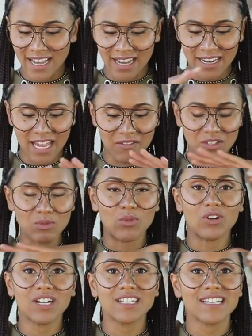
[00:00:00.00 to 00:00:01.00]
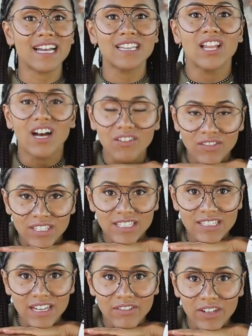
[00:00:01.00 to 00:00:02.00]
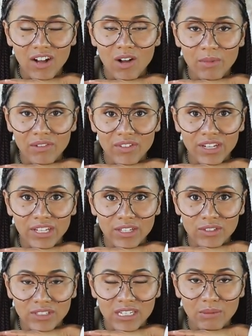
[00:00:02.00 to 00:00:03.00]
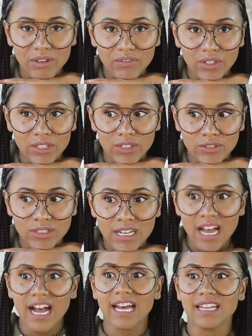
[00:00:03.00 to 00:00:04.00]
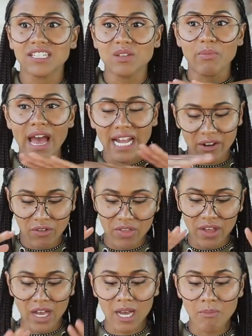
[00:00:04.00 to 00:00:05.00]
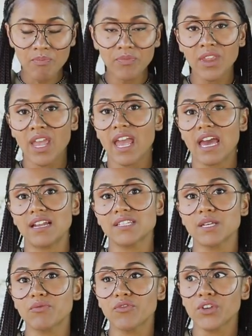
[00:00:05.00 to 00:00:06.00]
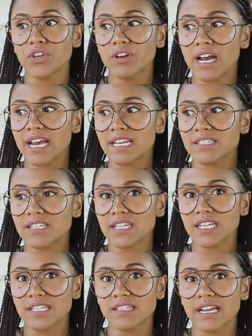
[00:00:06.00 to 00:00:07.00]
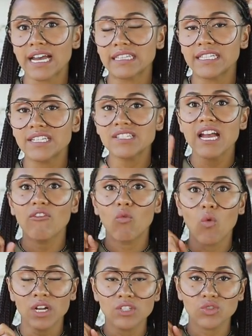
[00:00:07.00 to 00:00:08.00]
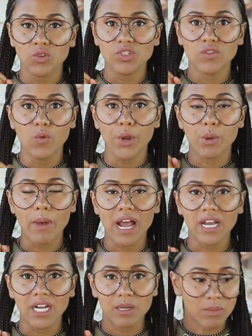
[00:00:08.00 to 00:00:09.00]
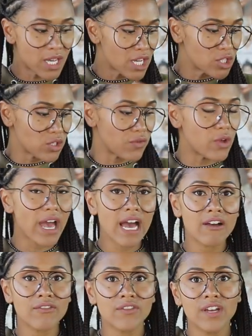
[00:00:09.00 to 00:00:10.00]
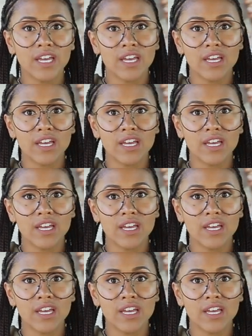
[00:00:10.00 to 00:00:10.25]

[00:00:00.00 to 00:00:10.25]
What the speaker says: and gave us more because I love saving all my videos and all my photos. I like to back everything up. And a tip for you guys is at least have one source of where you back it up. So if you have